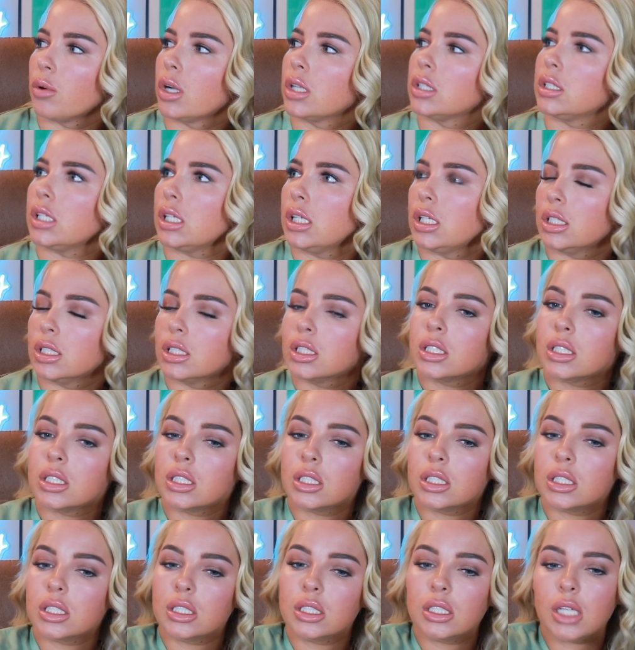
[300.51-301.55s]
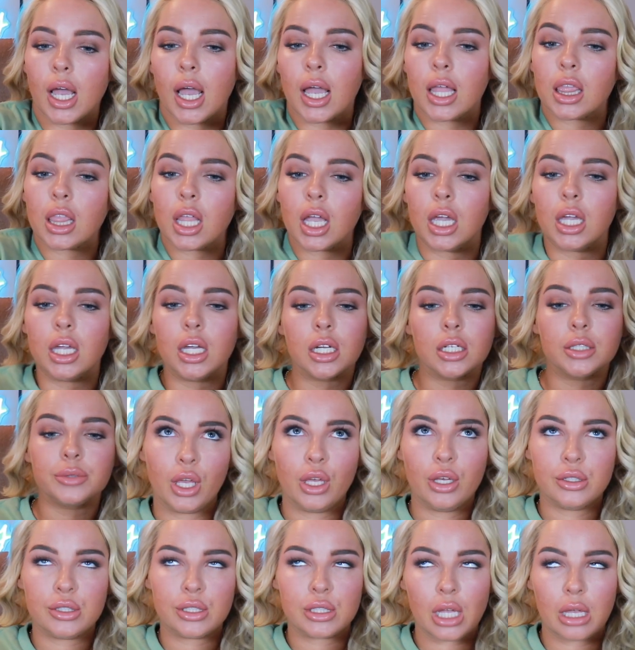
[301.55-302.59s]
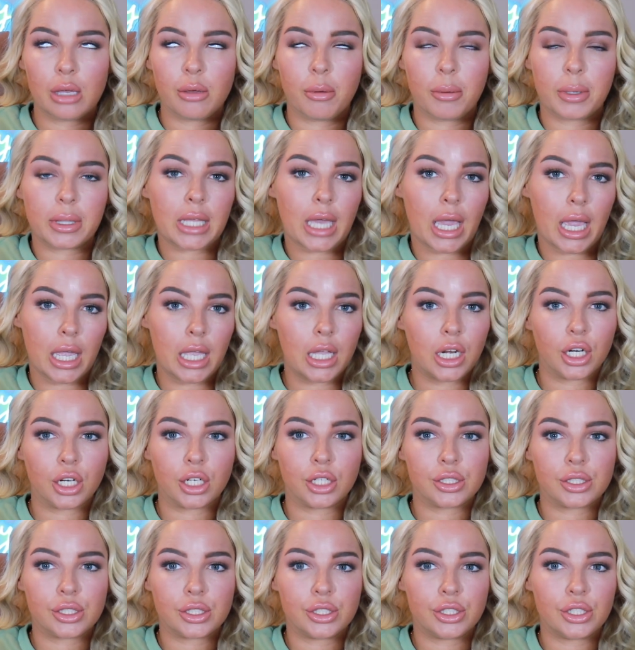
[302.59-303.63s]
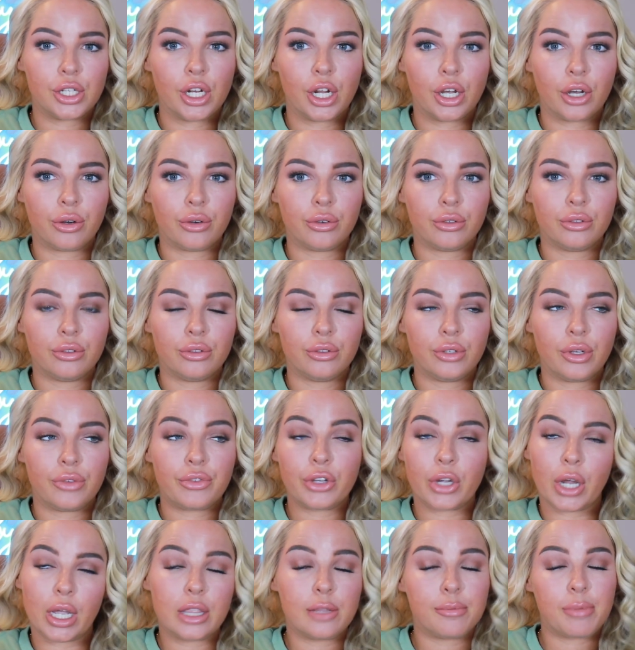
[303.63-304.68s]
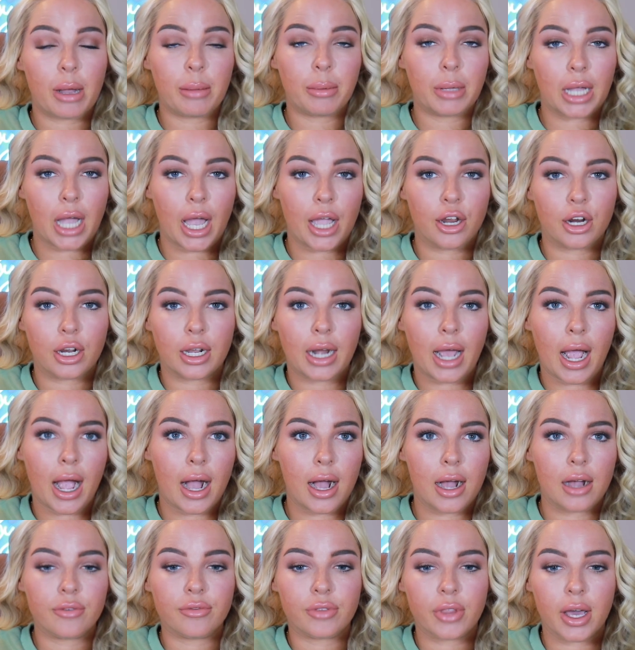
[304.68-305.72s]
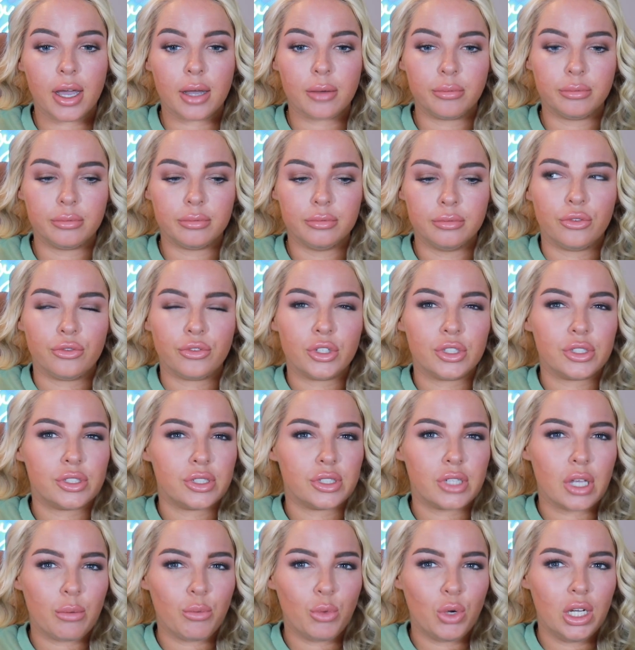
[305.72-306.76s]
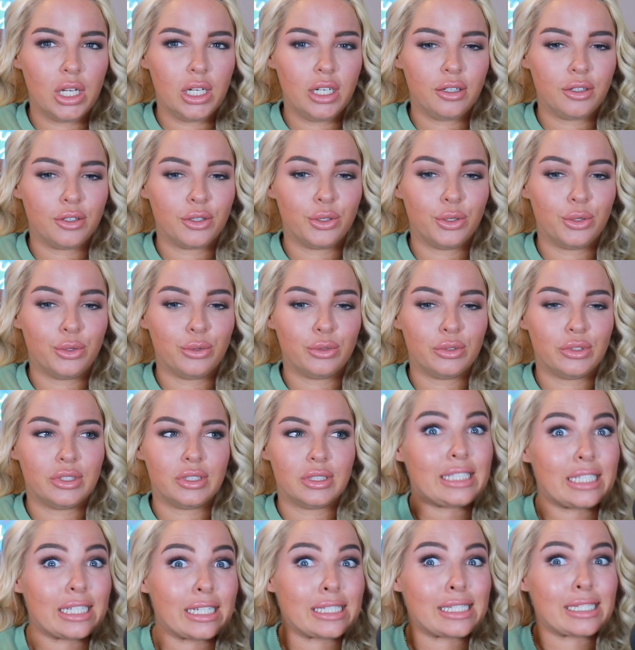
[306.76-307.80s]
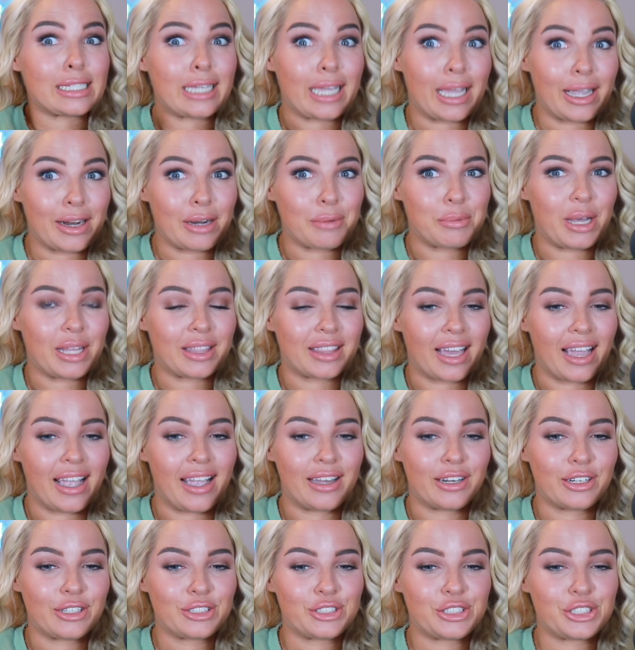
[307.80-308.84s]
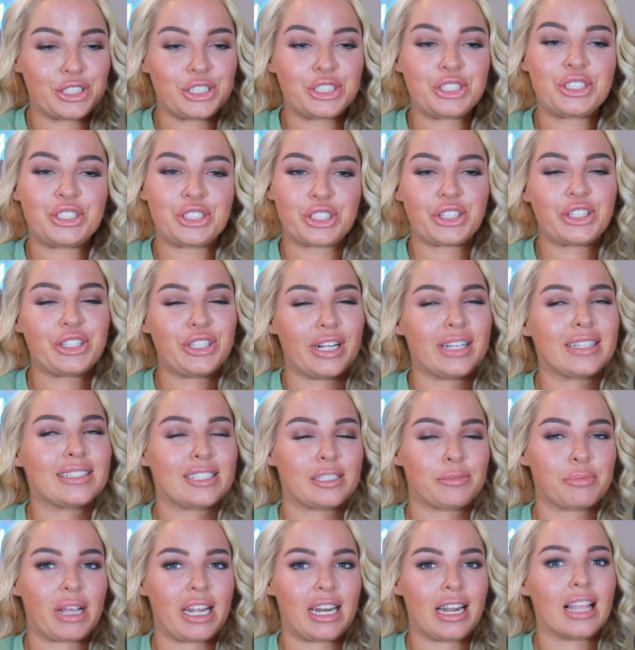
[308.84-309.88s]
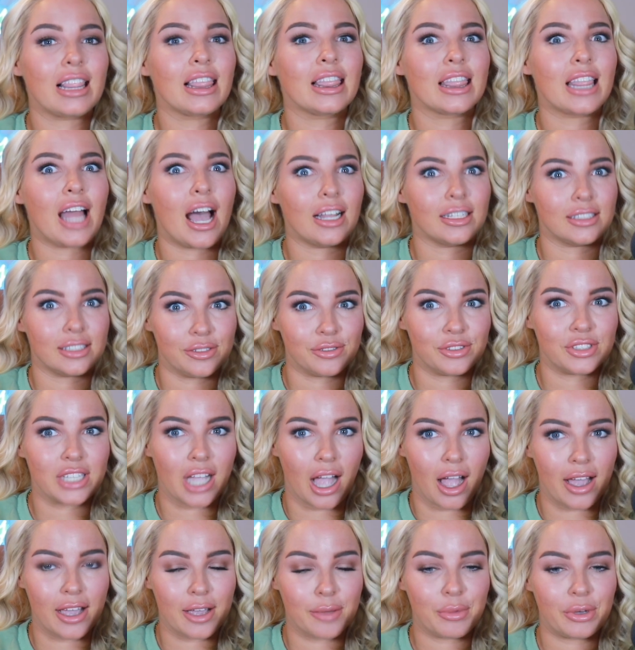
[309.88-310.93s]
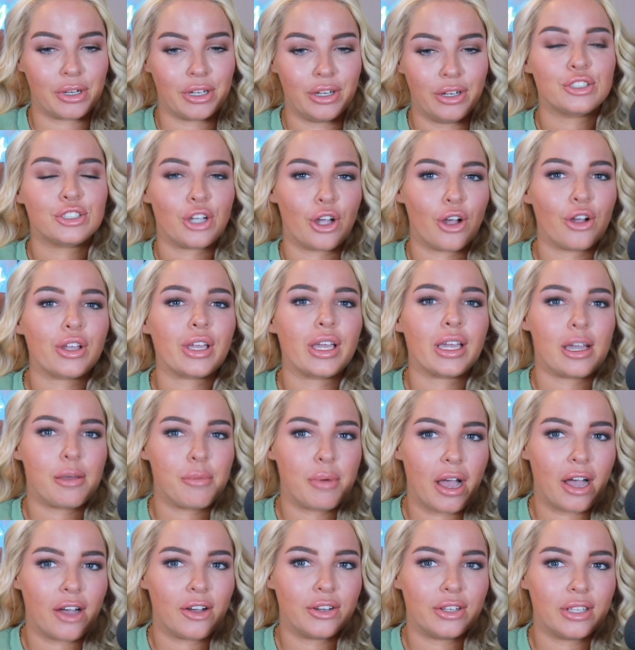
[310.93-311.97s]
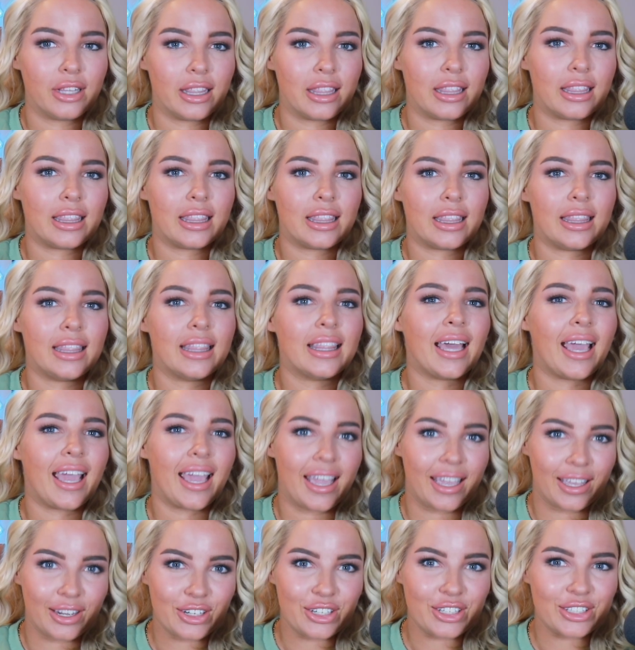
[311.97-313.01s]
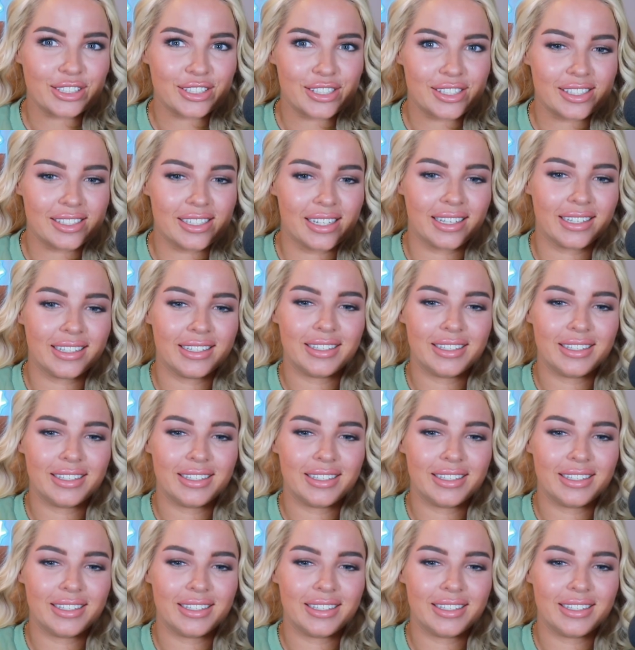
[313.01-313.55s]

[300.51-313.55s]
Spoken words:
Ortiz And like, he was telling me about the haters, because, you know, if you're in the public eye, you're going to have them. For someone who doesn't care about the haters, she sure does spend a lot of time talking about the haters.